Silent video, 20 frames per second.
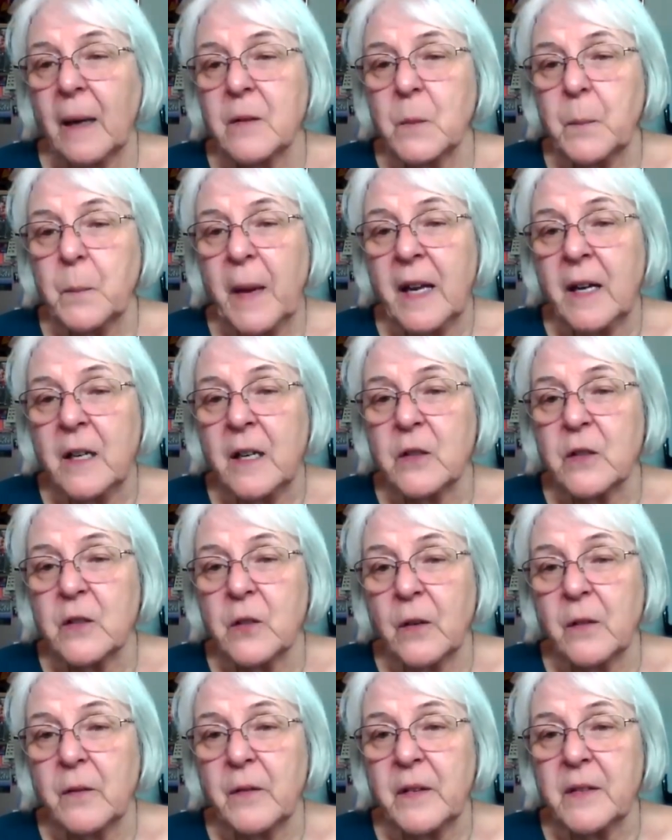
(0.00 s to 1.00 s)
Spanish
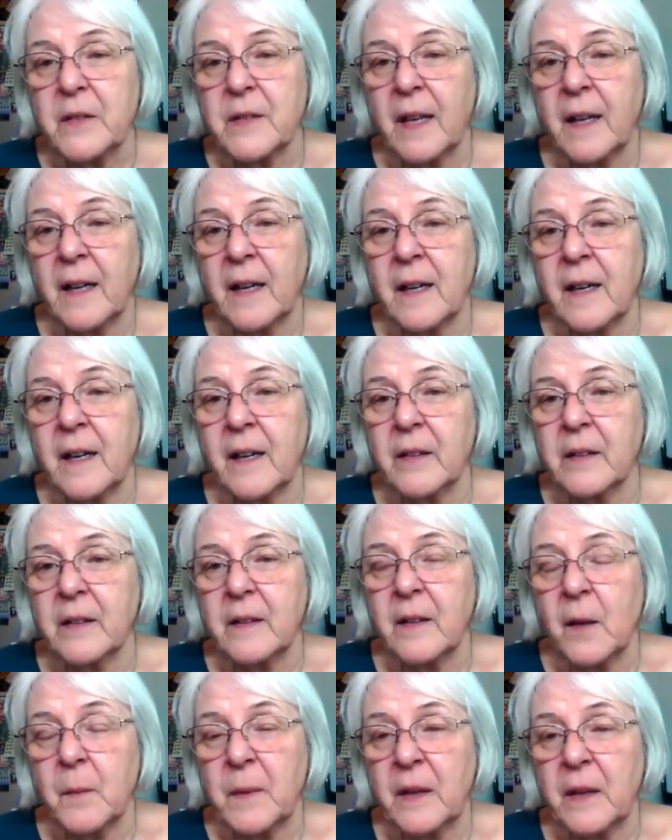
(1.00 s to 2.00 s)
service at an
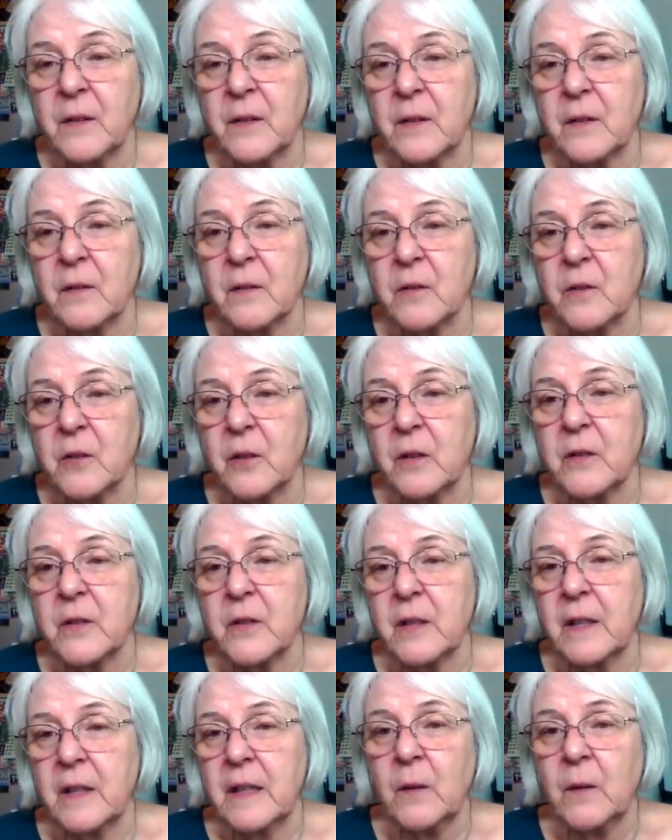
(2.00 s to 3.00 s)
LCMS
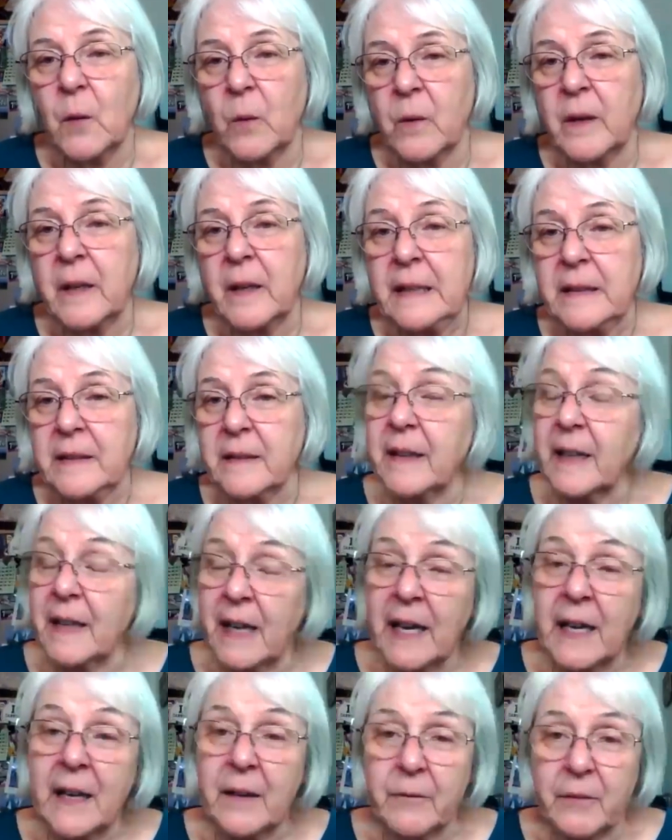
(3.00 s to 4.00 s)
church in Oregon that
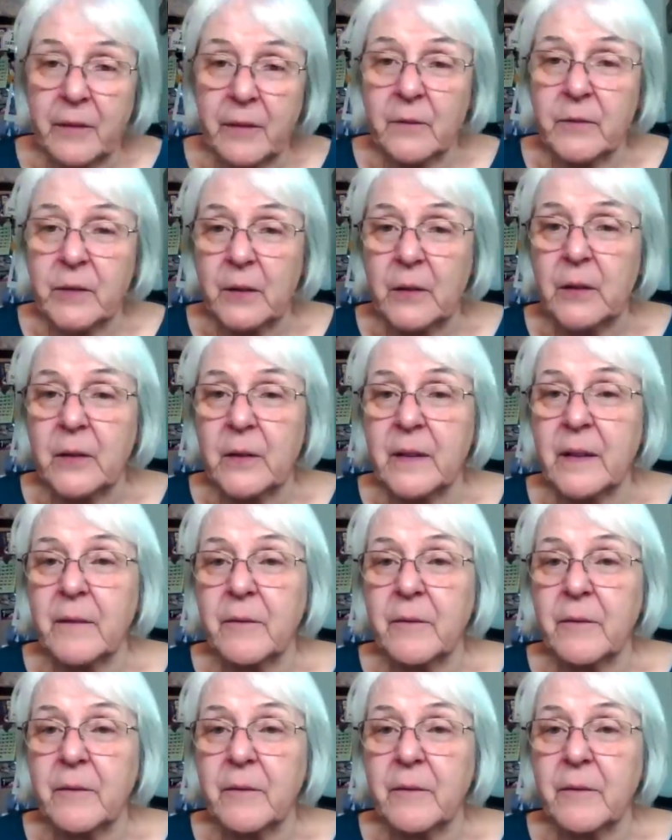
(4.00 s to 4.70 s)
I've ever heard